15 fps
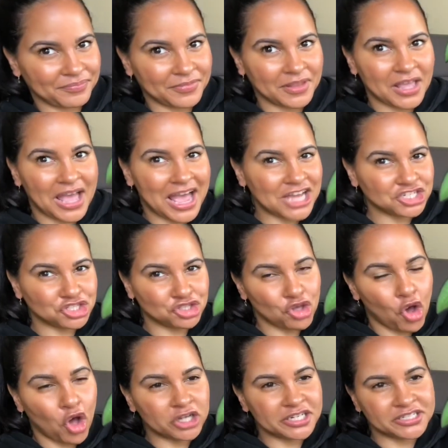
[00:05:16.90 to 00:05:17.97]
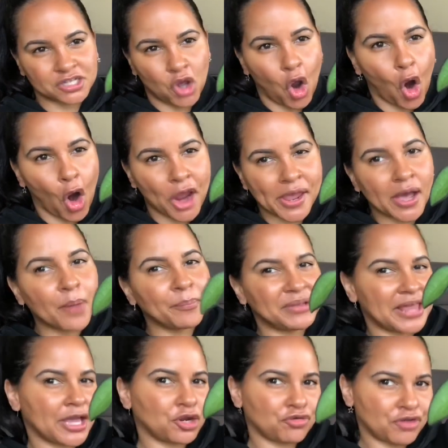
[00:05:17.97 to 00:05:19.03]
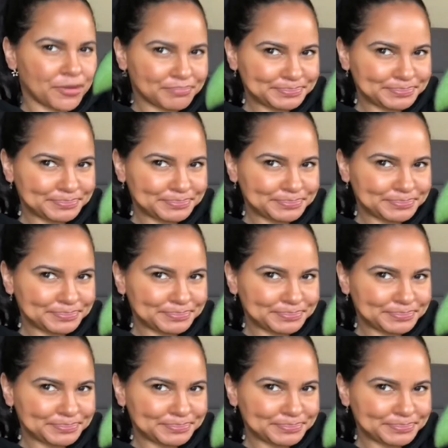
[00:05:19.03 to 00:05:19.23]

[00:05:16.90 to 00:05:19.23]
I just call it Hoya Black Rim.